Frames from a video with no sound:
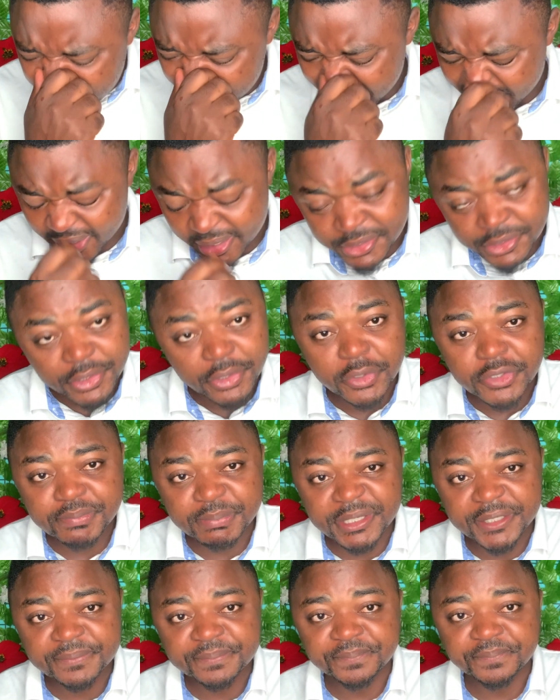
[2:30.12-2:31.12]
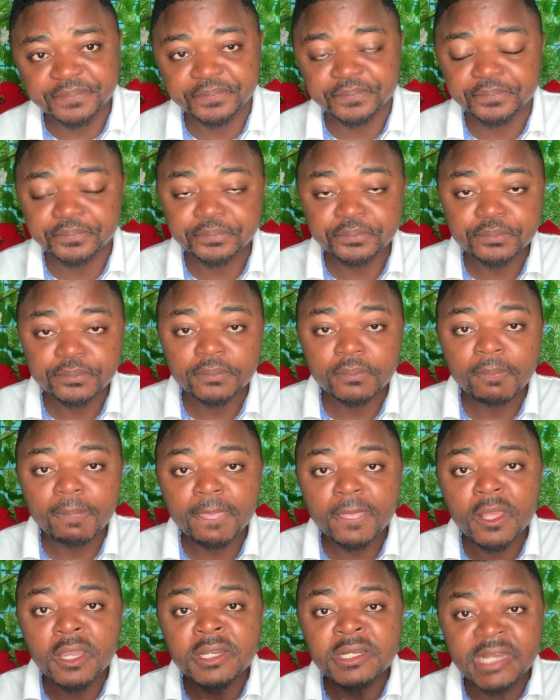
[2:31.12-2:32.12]
Excuse me.
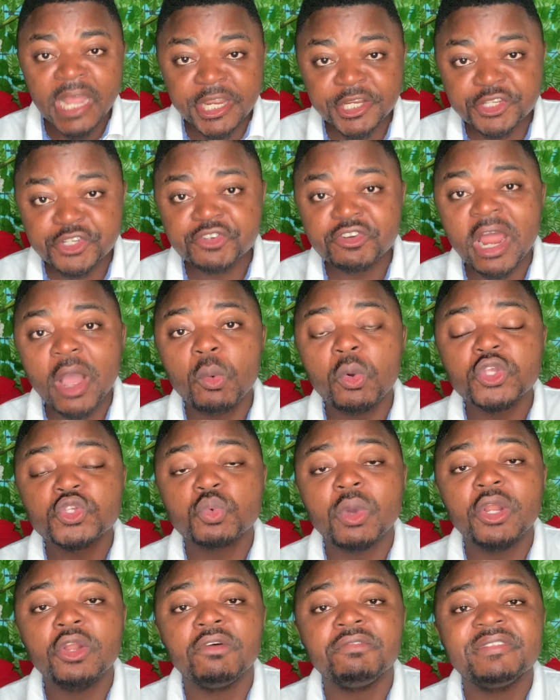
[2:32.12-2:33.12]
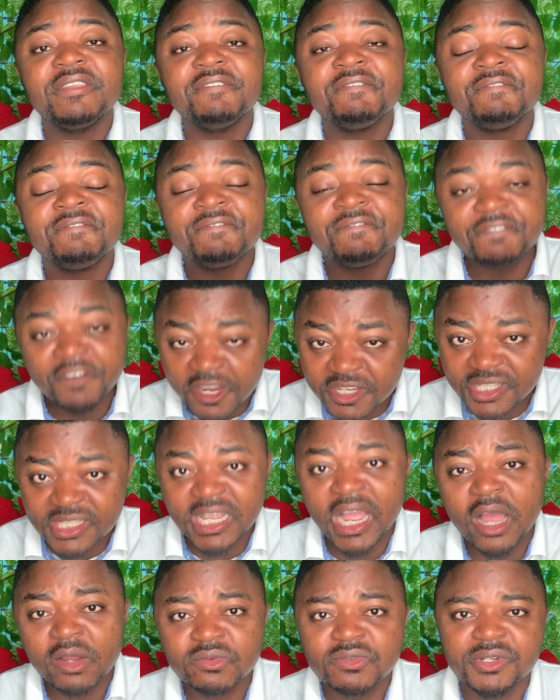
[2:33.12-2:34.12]
Nigeria was one of the first
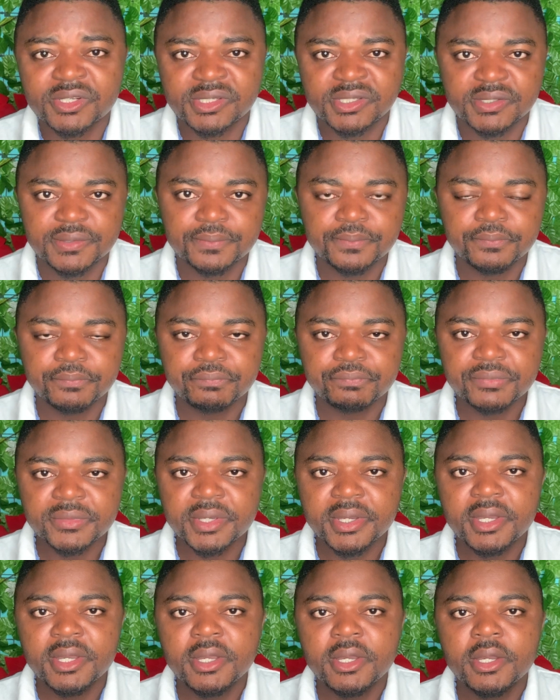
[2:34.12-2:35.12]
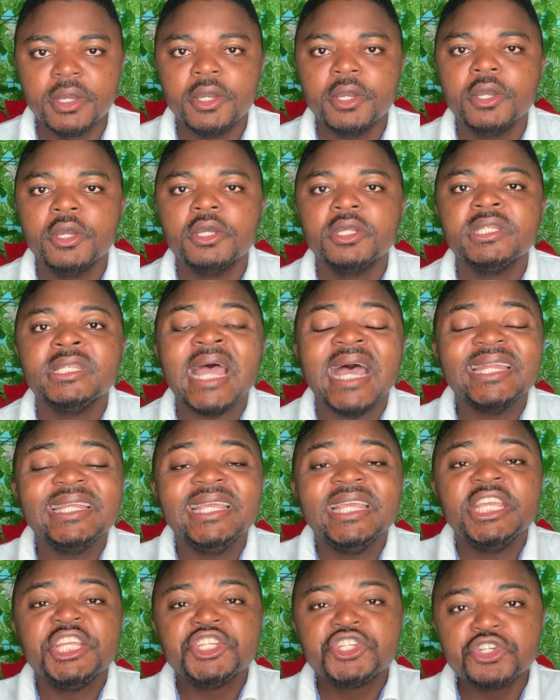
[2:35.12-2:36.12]
countries that
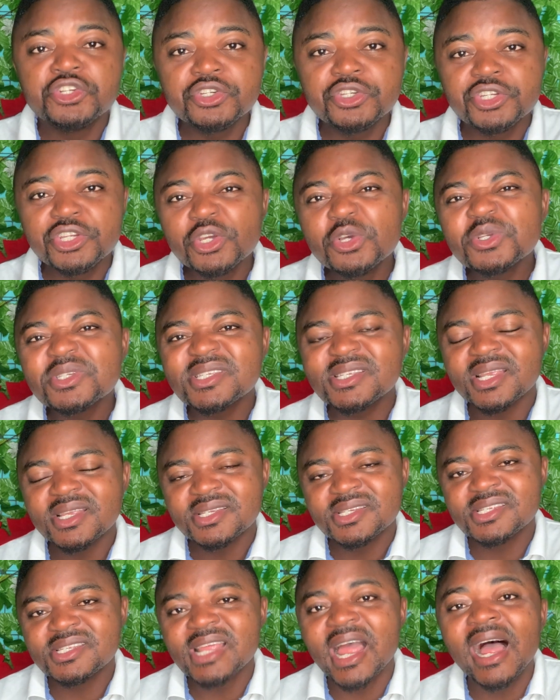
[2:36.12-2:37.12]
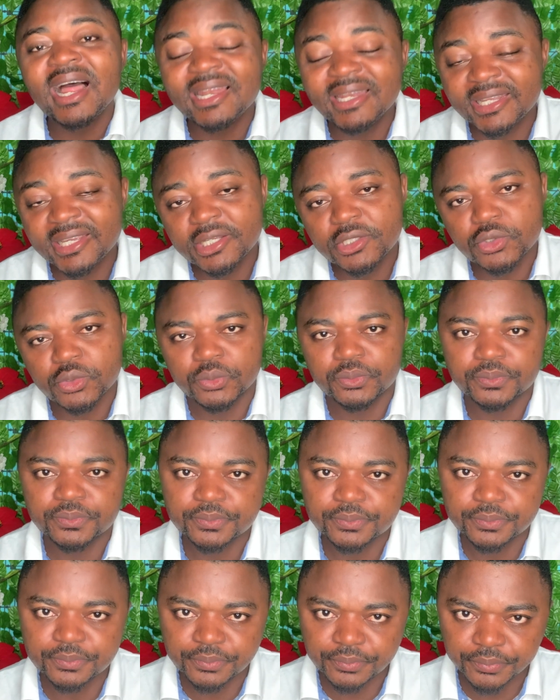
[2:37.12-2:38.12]
he introduced Starlink to.
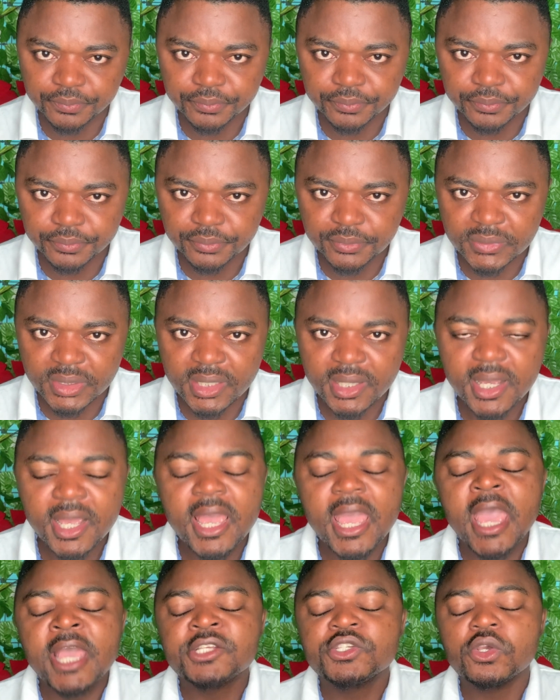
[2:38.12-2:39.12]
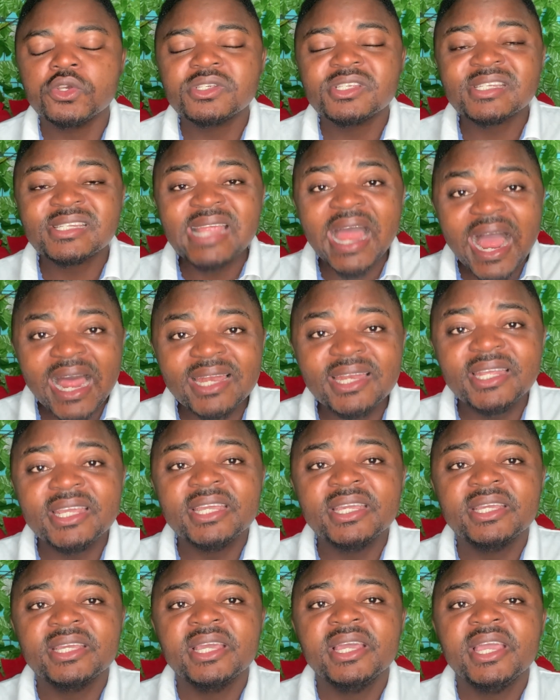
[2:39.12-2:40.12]
And so
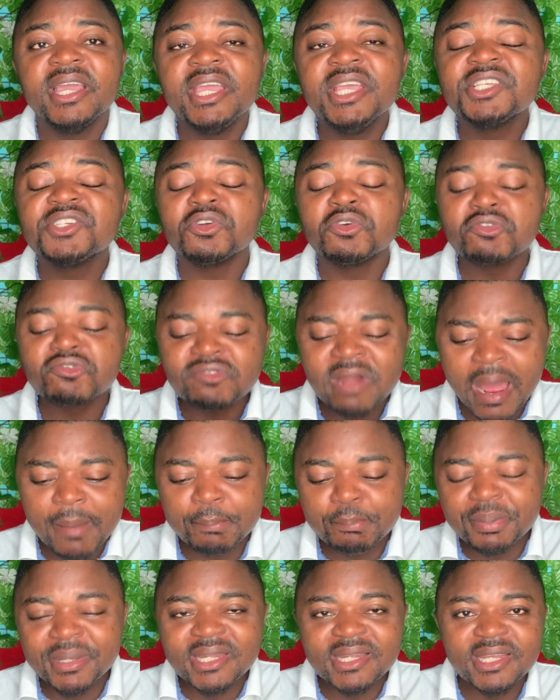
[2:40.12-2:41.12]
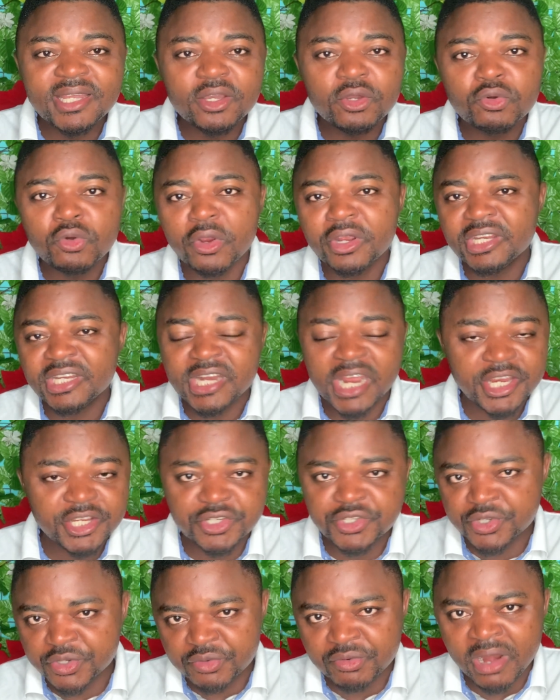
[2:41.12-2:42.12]
Starlink is rapidly growing in
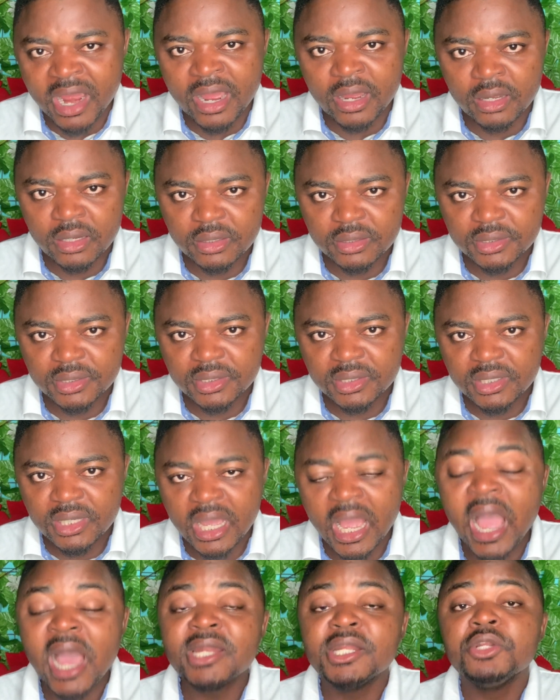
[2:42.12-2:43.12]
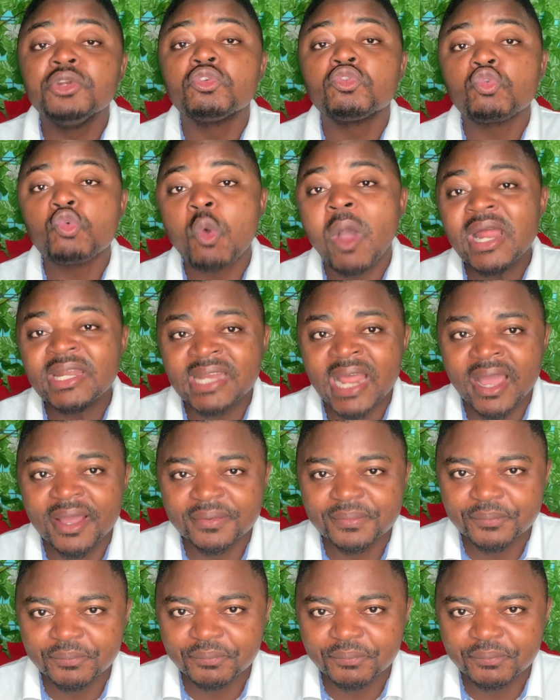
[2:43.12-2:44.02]
Nigeria and in Rwanda.